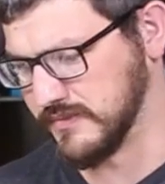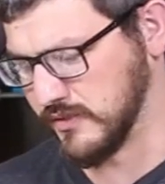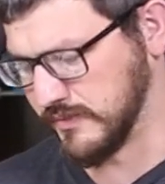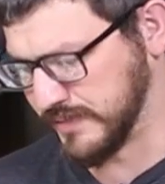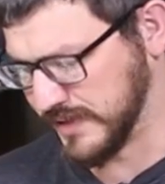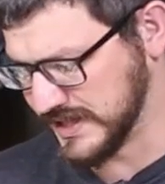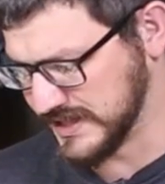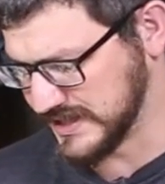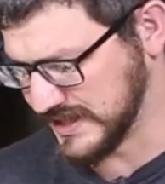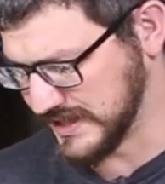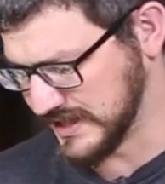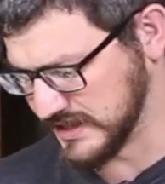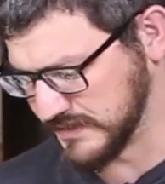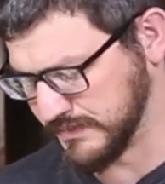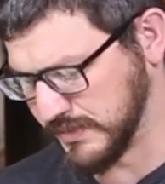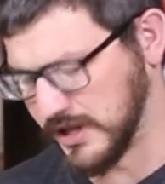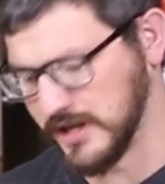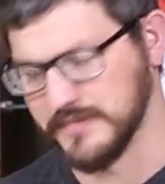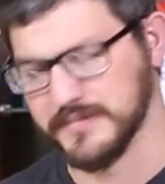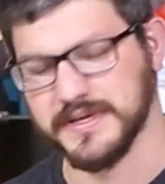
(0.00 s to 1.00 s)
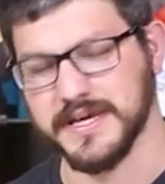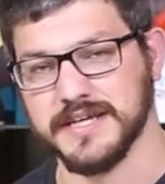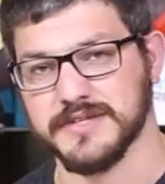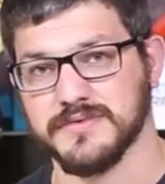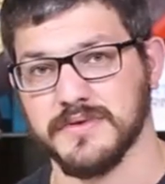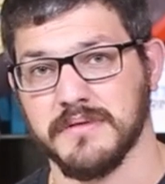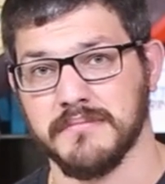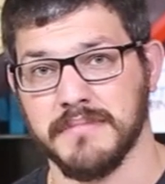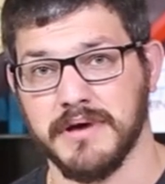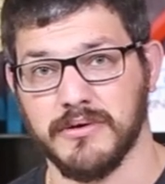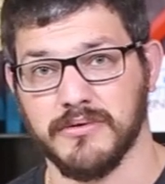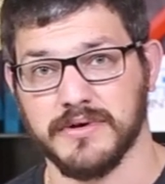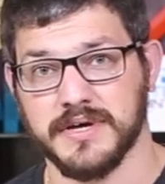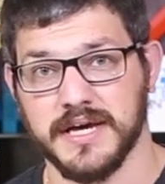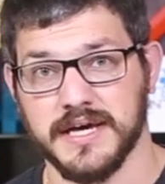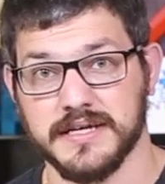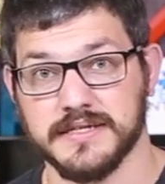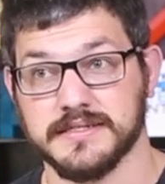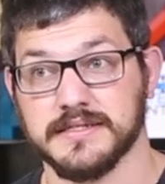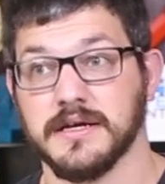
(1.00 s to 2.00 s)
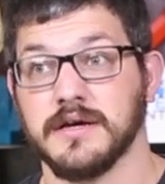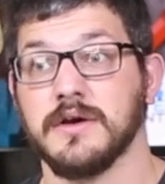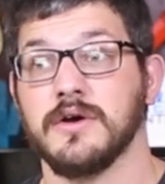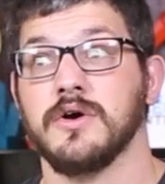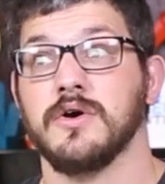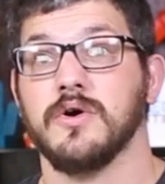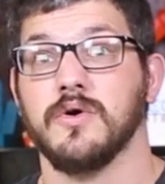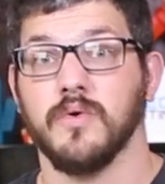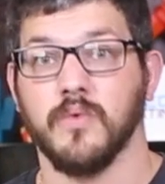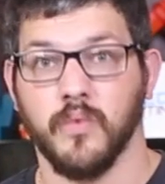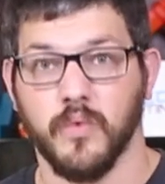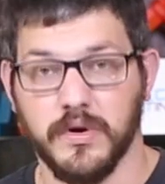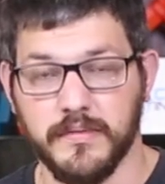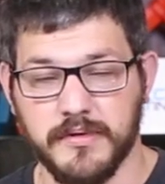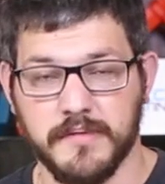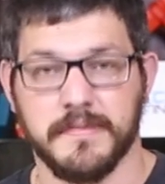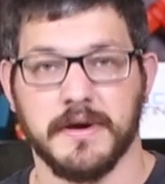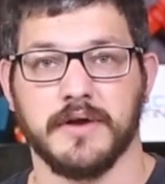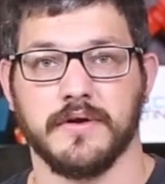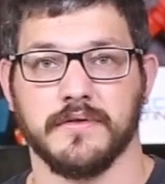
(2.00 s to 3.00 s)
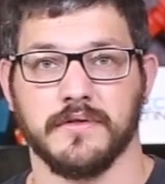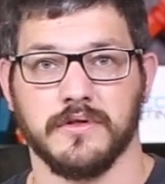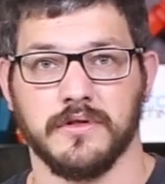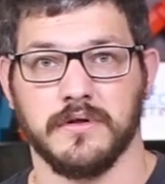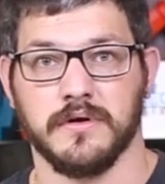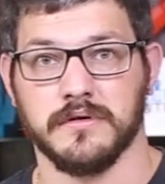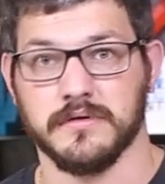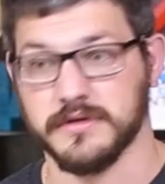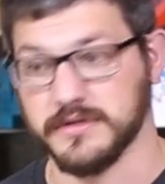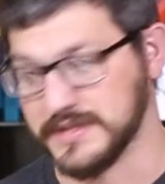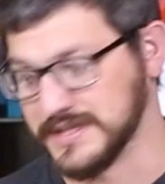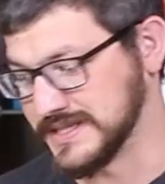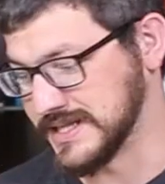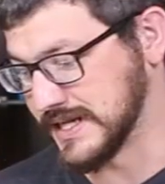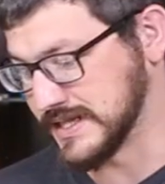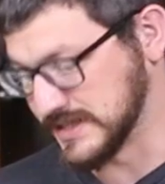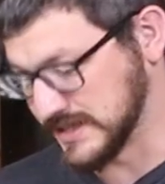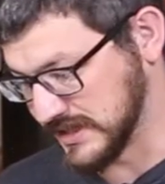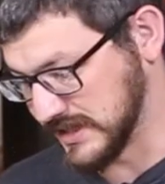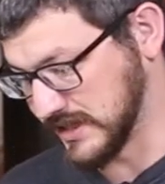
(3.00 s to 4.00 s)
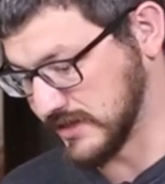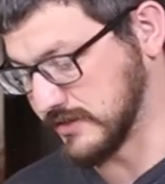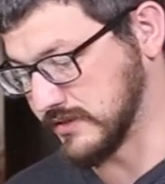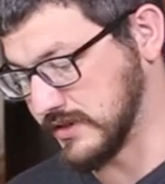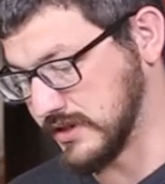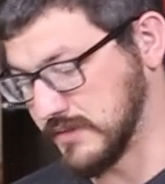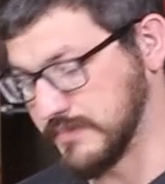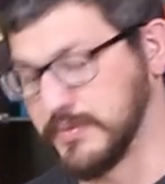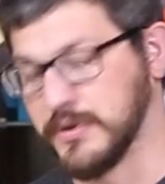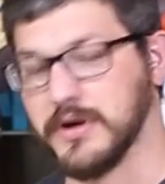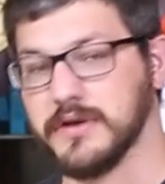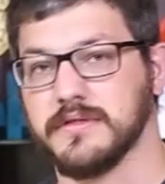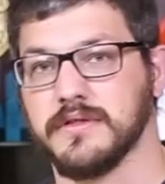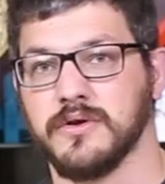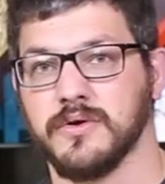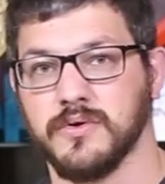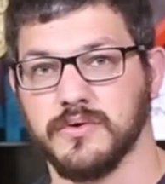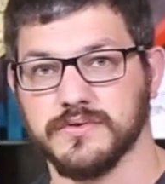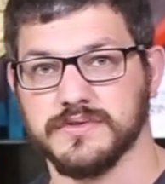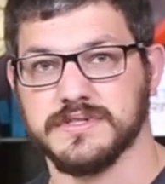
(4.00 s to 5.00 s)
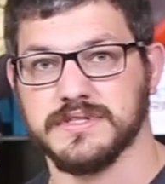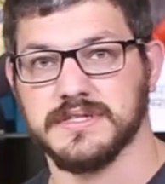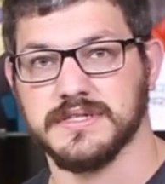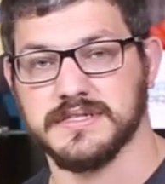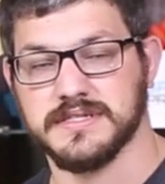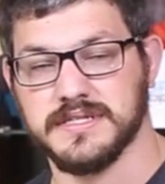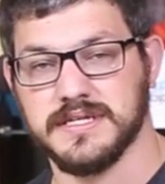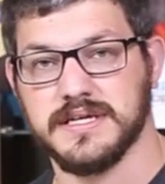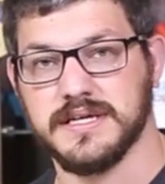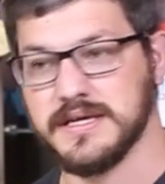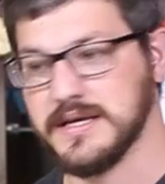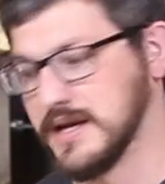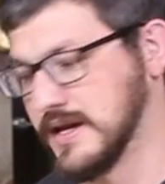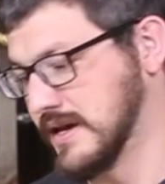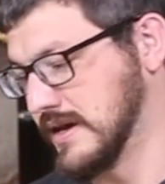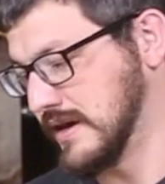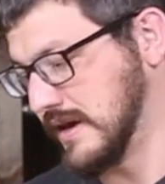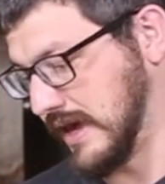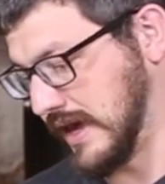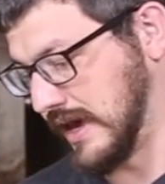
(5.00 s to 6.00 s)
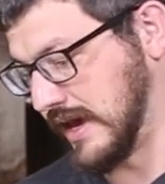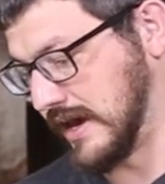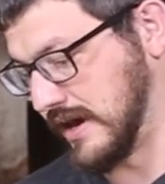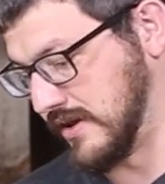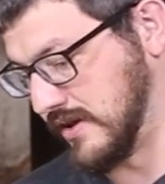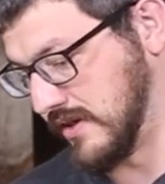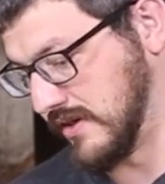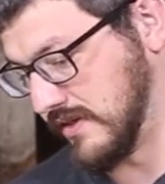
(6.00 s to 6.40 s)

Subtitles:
Replacing this bottom case with a metal case would be better in the long run because that is literally the part that holds the Z and